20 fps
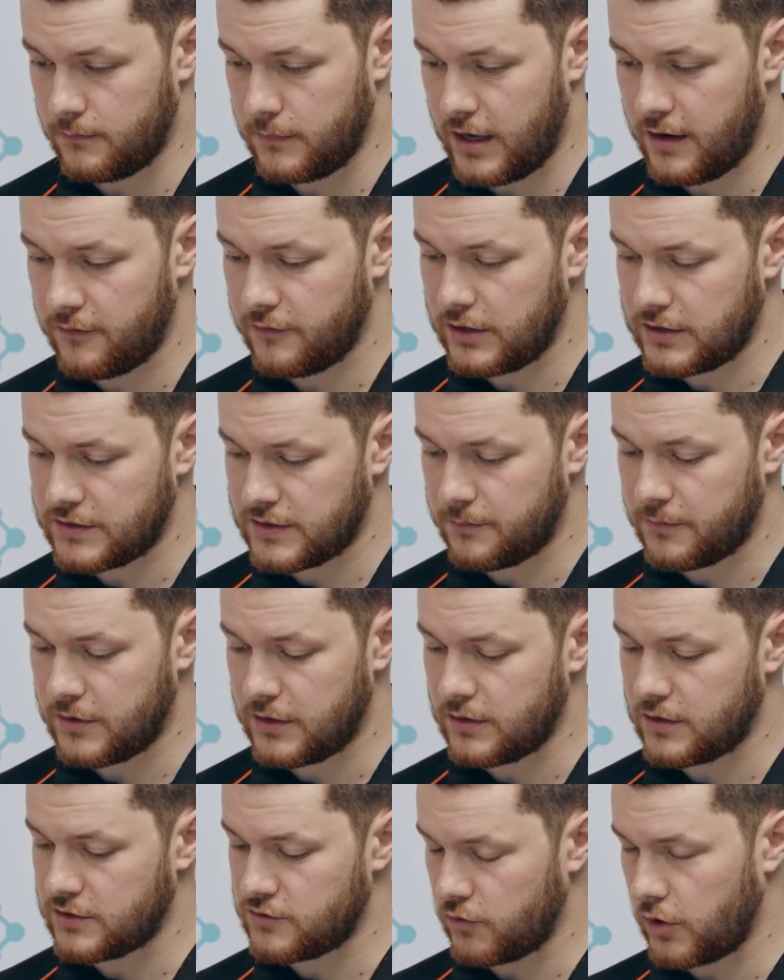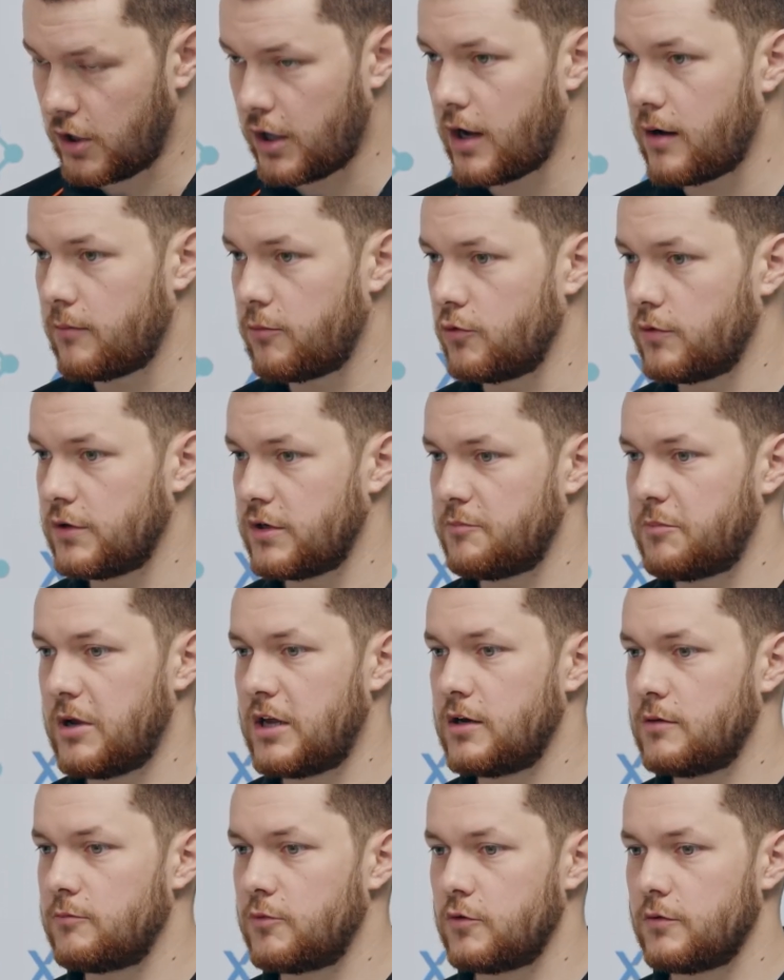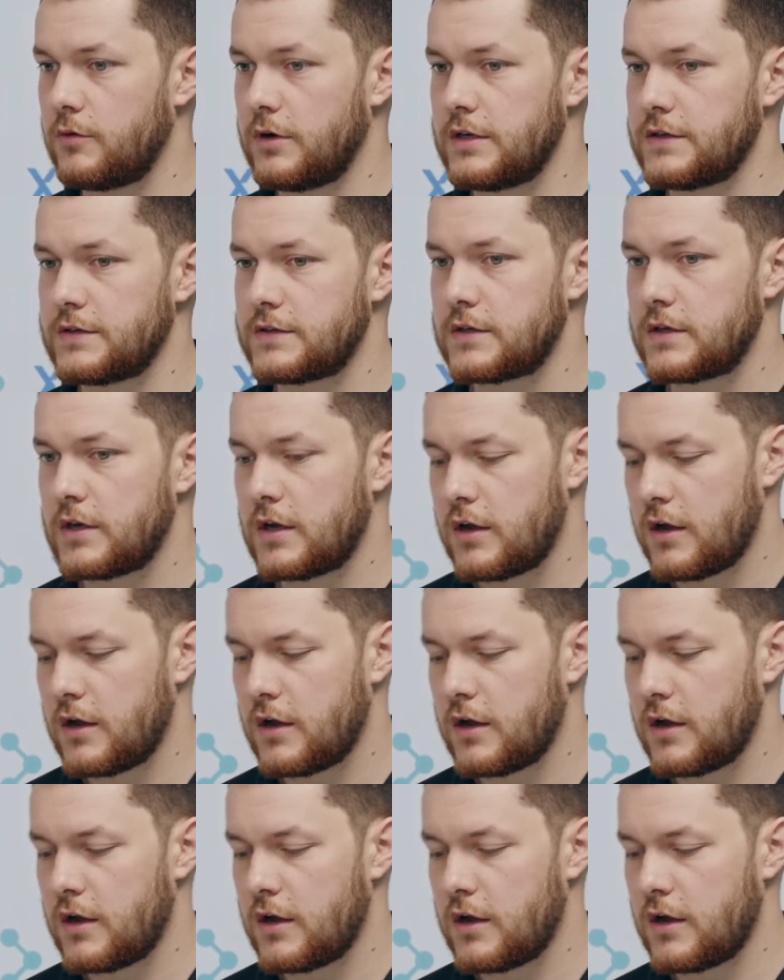having something that's reliable and dependable is